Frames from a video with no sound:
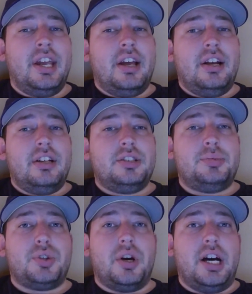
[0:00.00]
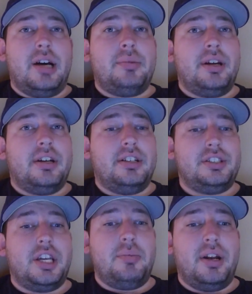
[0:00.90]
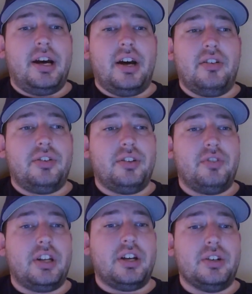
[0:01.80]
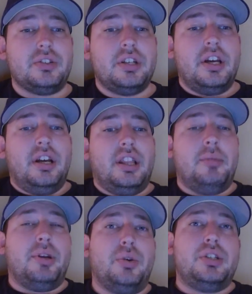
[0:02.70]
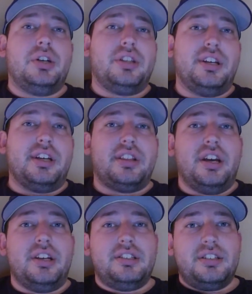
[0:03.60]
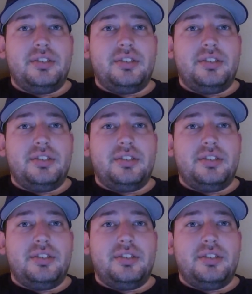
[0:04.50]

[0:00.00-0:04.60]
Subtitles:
Subscribe and just keep an eye out for the videos. Let me know what y'all think. Thanks.